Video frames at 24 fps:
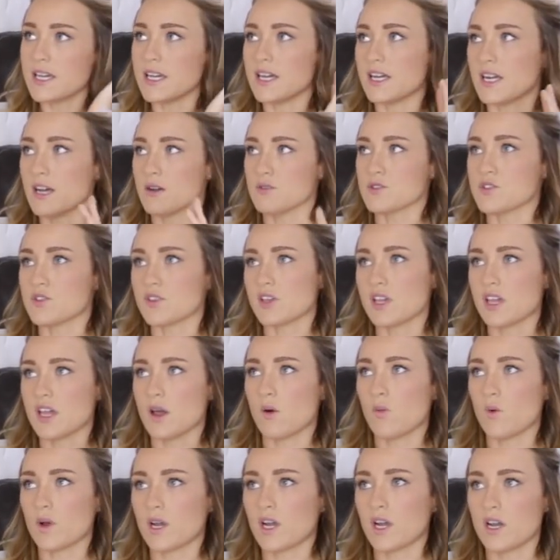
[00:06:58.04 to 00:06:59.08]
and I was looking
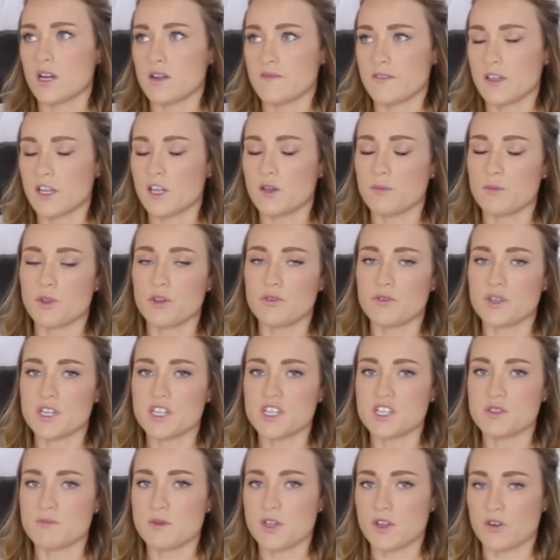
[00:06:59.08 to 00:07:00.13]
at what kind of income you'd
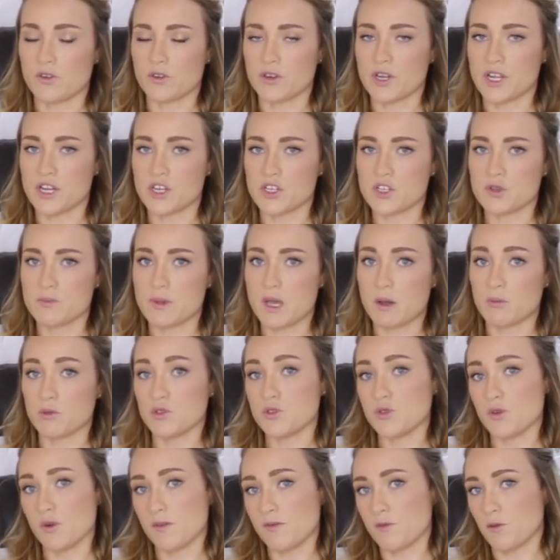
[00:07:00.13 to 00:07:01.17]
need to be earning to be
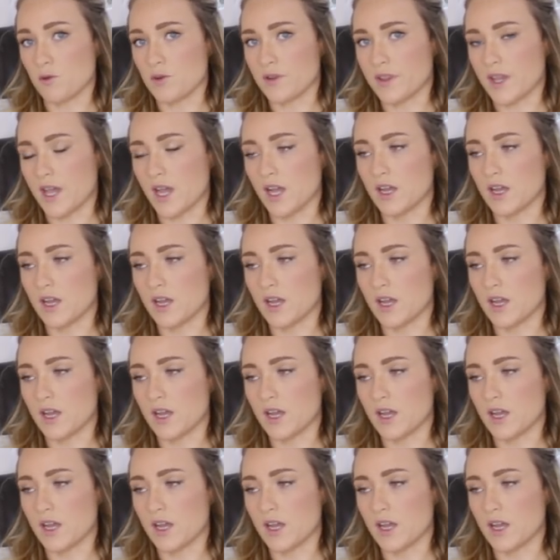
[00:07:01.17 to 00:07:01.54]
able to afford